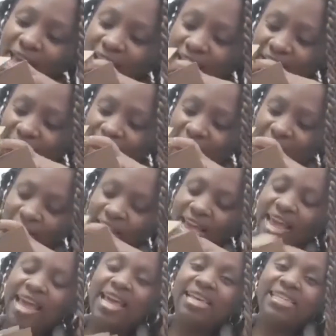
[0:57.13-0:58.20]
here
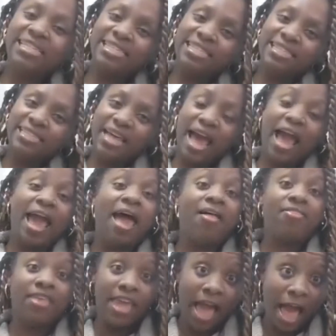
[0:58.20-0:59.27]
it is. I
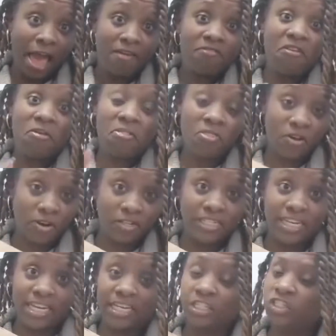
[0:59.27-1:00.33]
have the iPhone
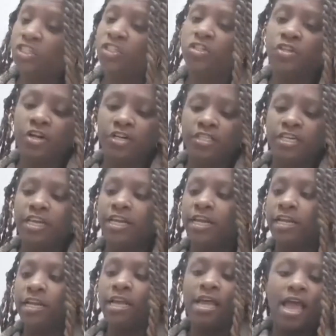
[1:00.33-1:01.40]
13, just the
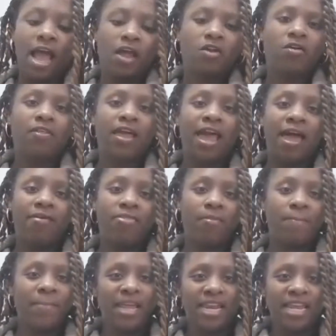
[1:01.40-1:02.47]
13. I know they have the
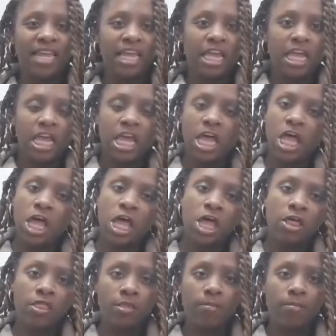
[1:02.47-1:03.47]
mini, the